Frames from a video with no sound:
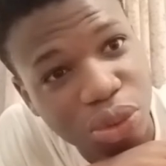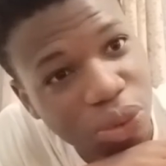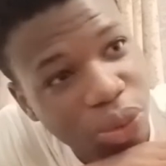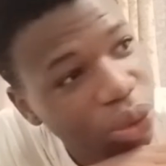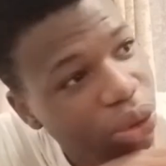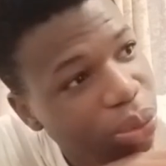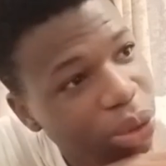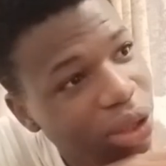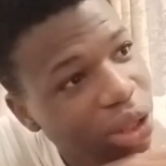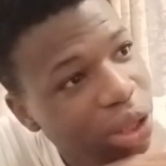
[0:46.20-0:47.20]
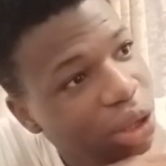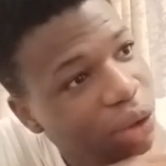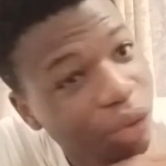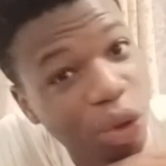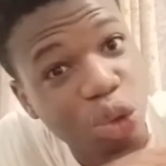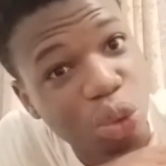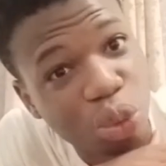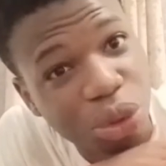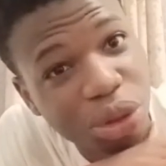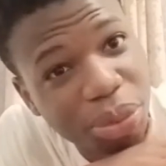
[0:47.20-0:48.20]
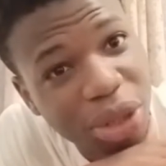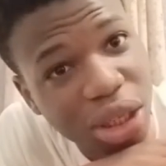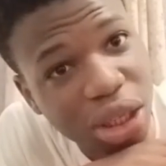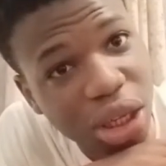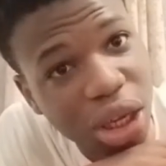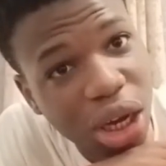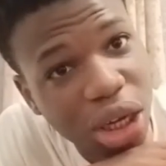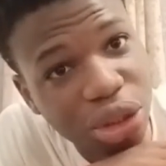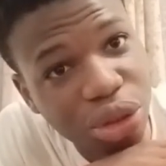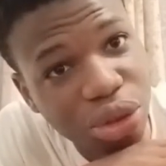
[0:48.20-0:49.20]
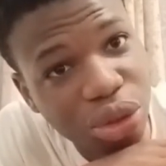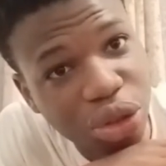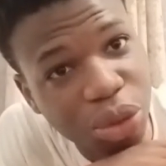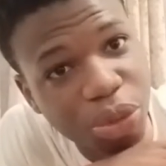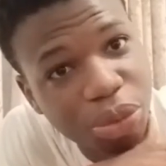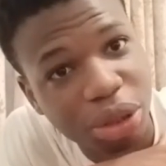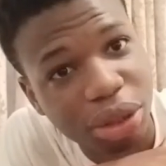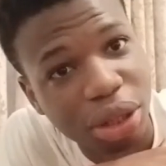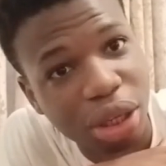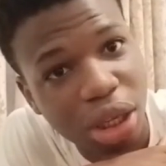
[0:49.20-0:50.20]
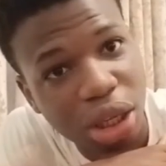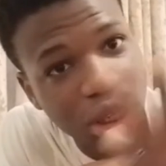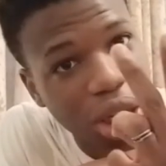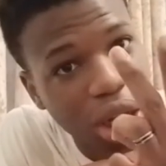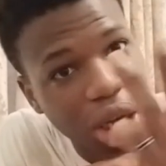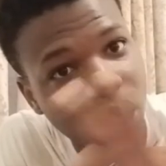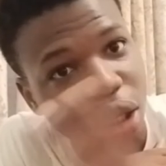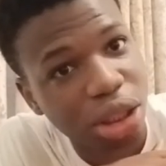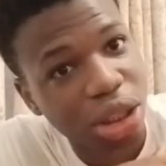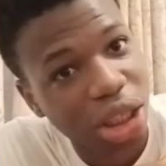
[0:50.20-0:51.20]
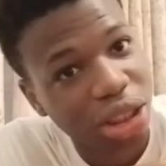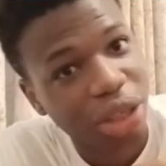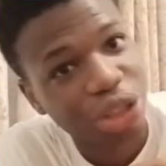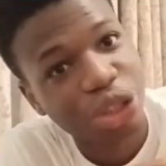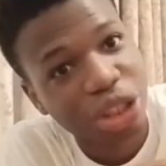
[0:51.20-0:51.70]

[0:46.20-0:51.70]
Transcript: with me, for school with me, dress up with me. Yeah, let's enjoy the